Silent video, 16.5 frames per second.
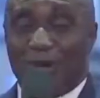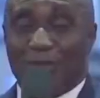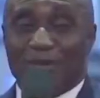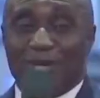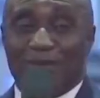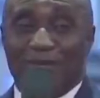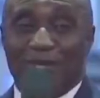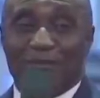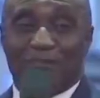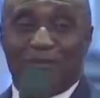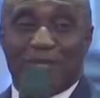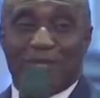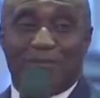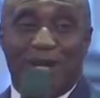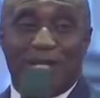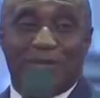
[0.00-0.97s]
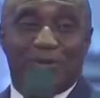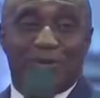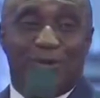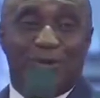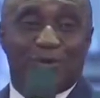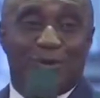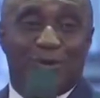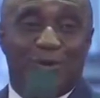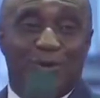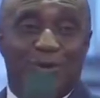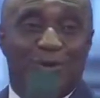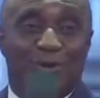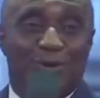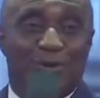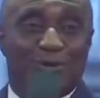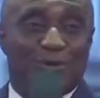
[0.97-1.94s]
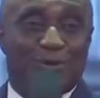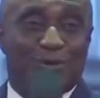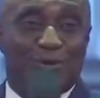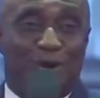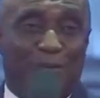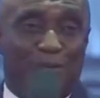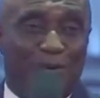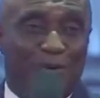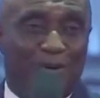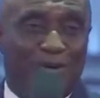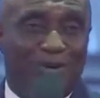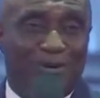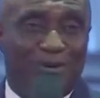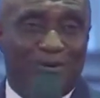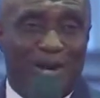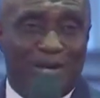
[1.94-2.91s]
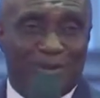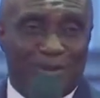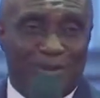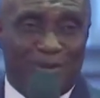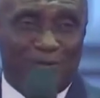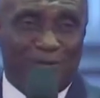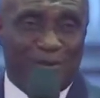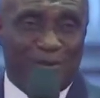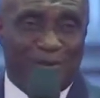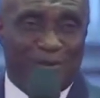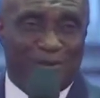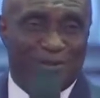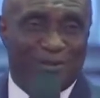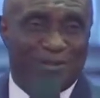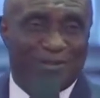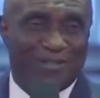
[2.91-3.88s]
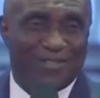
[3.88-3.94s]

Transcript: stop giving, prosperity will also stop. Rise to your feet.